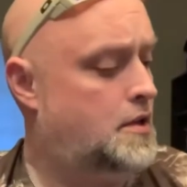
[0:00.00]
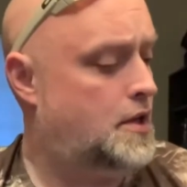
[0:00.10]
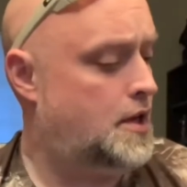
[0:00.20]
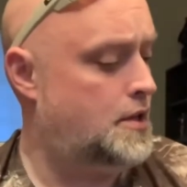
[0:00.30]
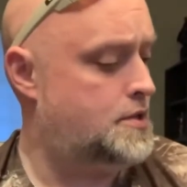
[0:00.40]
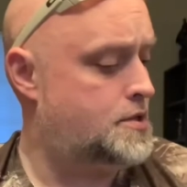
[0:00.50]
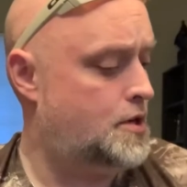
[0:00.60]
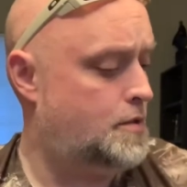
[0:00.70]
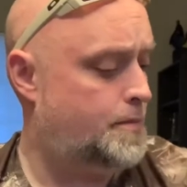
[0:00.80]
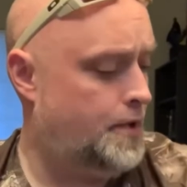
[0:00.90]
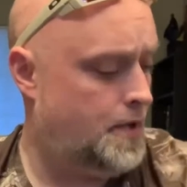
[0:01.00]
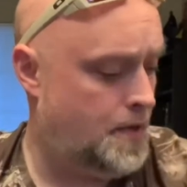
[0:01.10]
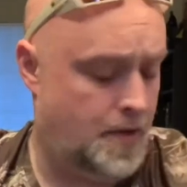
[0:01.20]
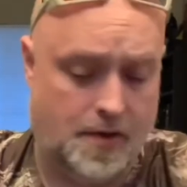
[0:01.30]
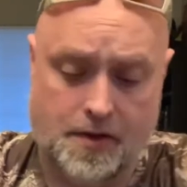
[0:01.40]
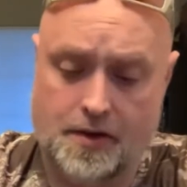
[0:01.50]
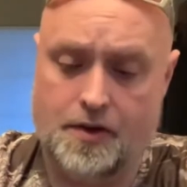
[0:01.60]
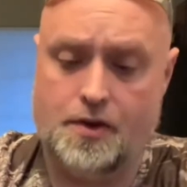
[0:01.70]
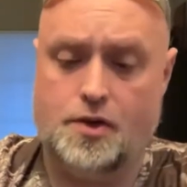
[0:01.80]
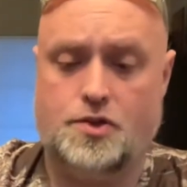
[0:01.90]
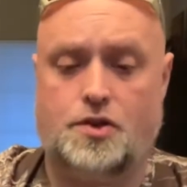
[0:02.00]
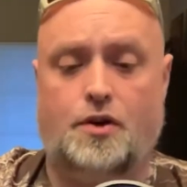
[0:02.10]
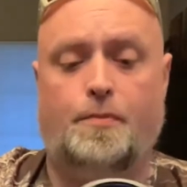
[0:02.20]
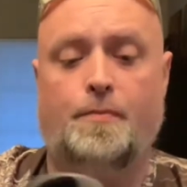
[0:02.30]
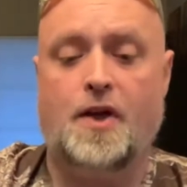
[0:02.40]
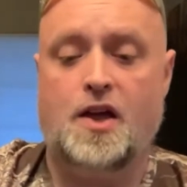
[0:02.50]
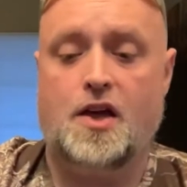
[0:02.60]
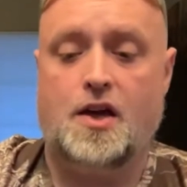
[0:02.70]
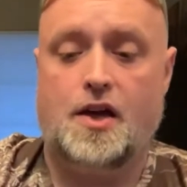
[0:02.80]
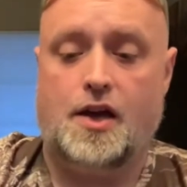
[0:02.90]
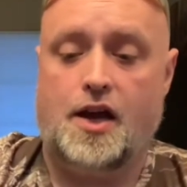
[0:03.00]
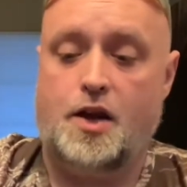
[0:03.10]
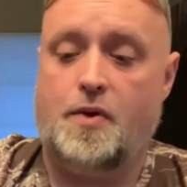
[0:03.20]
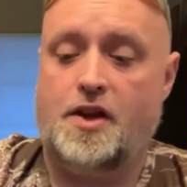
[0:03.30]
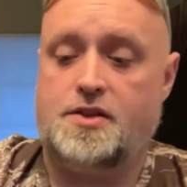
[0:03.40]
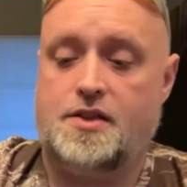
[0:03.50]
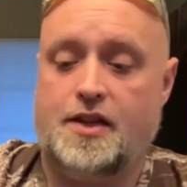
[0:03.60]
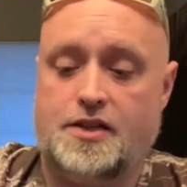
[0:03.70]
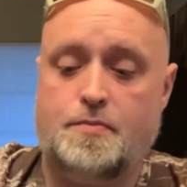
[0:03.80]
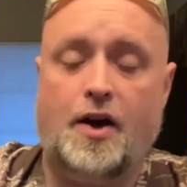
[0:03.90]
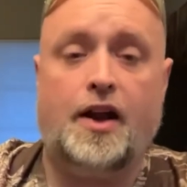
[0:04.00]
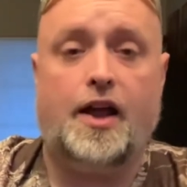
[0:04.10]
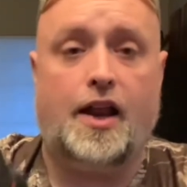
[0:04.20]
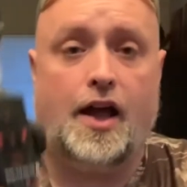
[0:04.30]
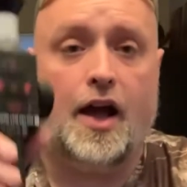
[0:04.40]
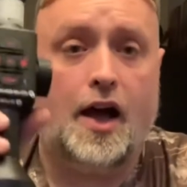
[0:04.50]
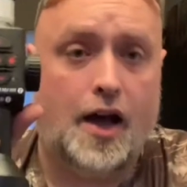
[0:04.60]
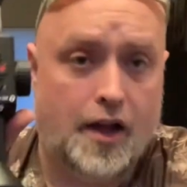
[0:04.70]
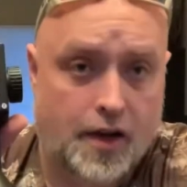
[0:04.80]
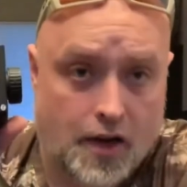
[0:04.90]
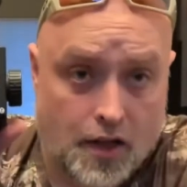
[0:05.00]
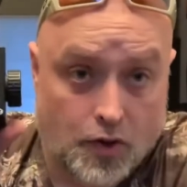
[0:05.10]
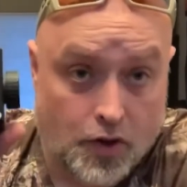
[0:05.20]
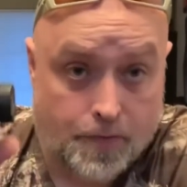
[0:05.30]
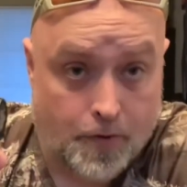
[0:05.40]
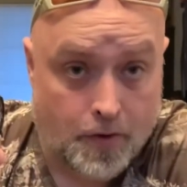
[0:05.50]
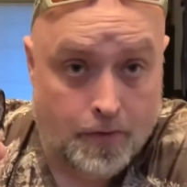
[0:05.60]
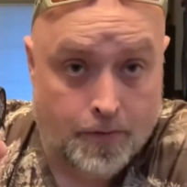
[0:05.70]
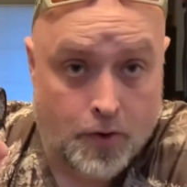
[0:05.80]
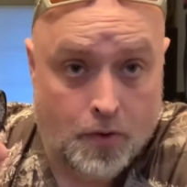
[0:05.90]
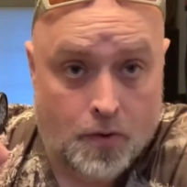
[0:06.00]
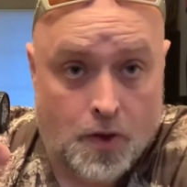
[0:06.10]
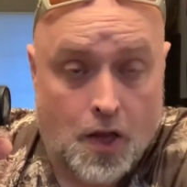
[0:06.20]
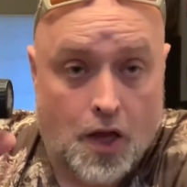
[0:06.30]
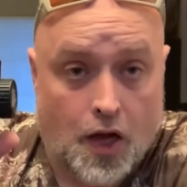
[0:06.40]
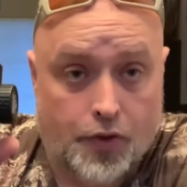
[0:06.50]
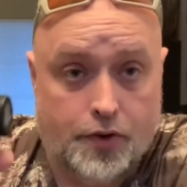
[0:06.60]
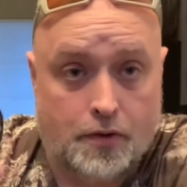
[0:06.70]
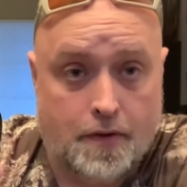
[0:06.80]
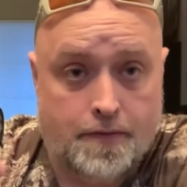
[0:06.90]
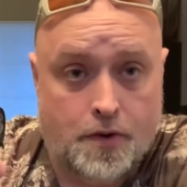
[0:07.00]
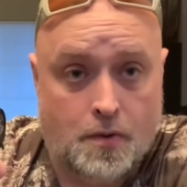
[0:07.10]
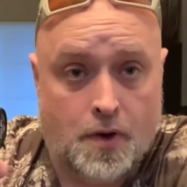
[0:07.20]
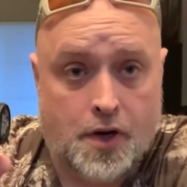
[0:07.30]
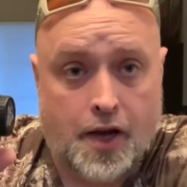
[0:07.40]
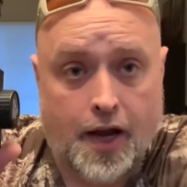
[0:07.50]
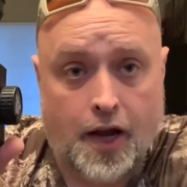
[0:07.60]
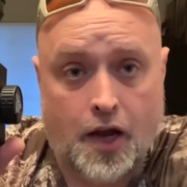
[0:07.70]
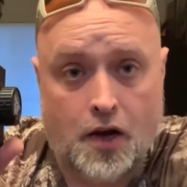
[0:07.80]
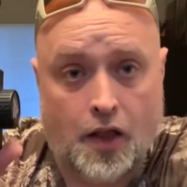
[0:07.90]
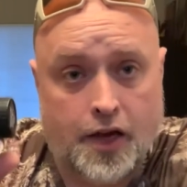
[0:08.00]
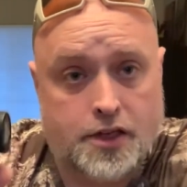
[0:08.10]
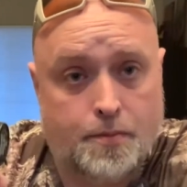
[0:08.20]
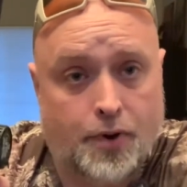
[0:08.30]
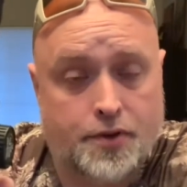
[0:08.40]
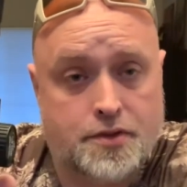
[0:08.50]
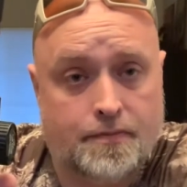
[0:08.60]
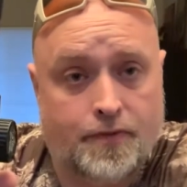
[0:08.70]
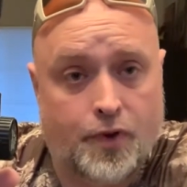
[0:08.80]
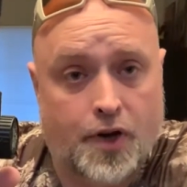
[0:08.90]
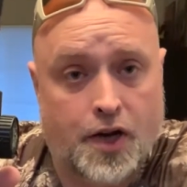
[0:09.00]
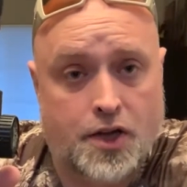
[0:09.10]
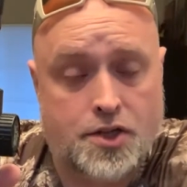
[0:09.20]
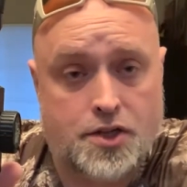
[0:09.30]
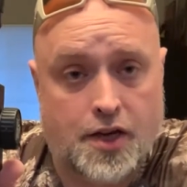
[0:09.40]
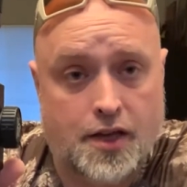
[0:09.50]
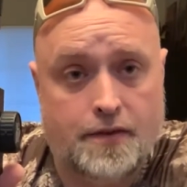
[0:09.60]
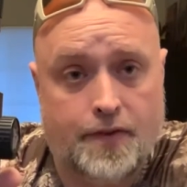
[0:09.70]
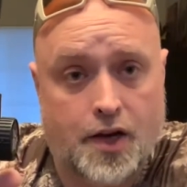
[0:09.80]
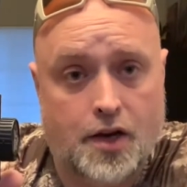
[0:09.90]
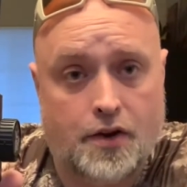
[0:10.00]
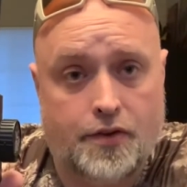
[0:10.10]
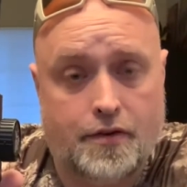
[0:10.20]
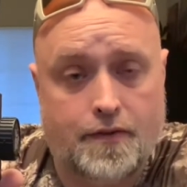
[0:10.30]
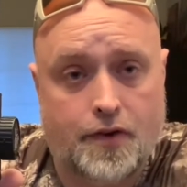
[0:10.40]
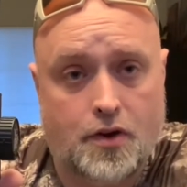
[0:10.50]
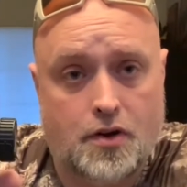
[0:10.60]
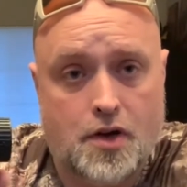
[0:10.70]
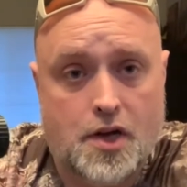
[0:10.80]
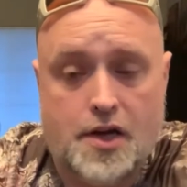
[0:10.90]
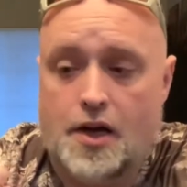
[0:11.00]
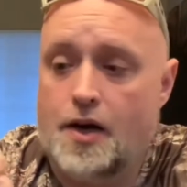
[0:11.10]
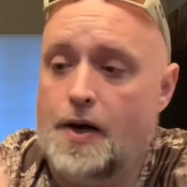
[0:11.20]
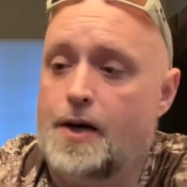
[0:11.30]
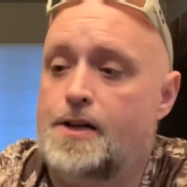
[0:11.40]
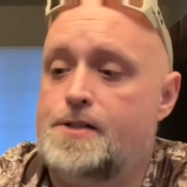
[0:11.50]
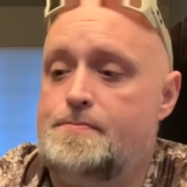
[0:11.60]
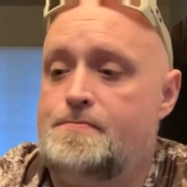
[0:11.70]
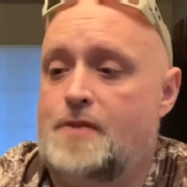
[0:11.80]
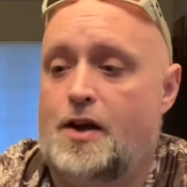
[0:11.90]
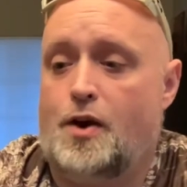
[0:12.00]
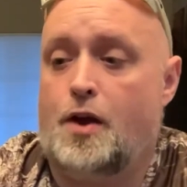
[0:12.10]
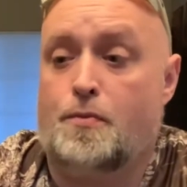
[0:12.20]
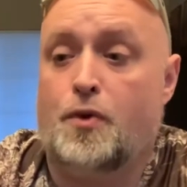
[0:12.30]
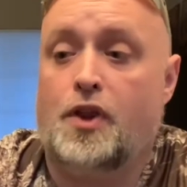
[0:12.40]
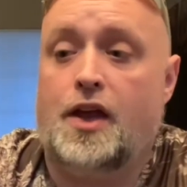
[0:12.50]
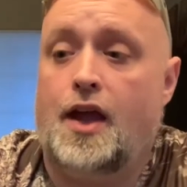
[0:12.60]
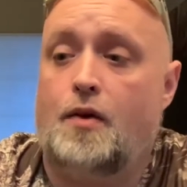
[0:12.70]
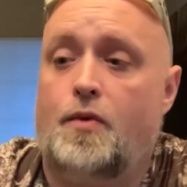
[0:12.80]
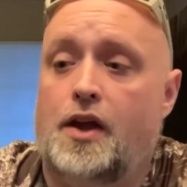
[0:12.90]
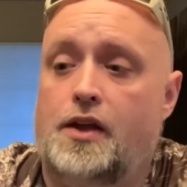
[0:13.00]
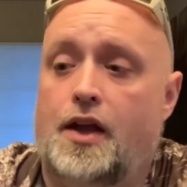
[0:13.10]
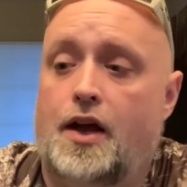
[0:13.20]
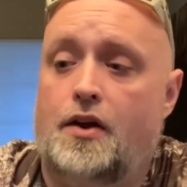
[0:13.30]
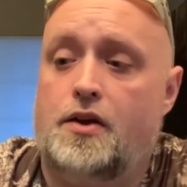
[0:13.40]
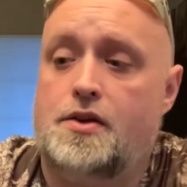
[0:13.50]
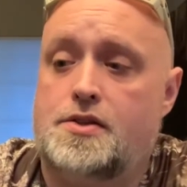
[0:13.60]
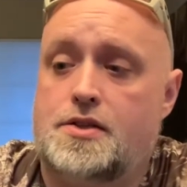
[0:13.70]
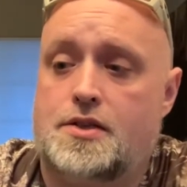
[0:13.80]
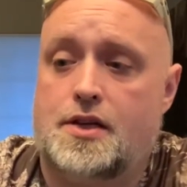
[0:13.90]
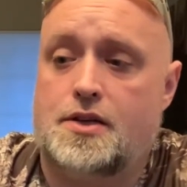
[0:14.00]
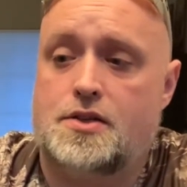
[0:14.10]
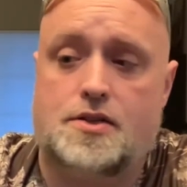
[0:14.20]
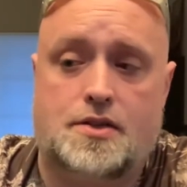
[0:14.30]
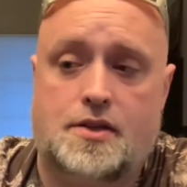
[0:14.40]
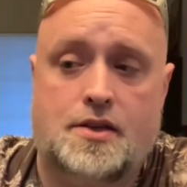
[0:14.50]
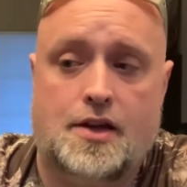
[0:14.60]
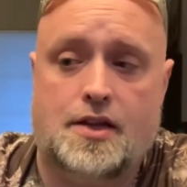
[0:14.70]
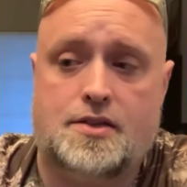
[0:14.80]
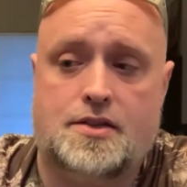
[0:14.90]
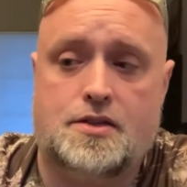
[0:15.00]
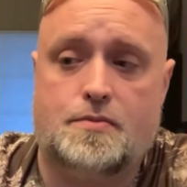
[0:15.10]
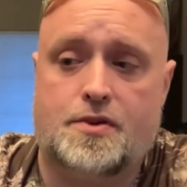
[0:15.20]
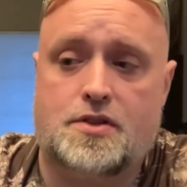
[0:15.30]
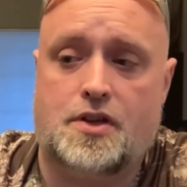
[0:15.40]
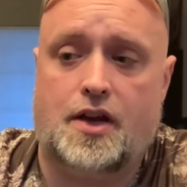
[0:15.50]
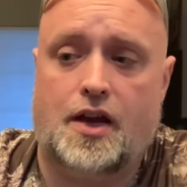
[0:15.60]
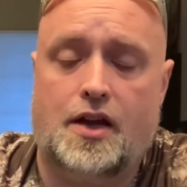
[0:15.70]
in the scope. So anyways, that's about it. Look for a review. I'll do a review on it, and I'll actually post some footage in the video of the review. I really can't wait to get out and use this thing. It's super slick.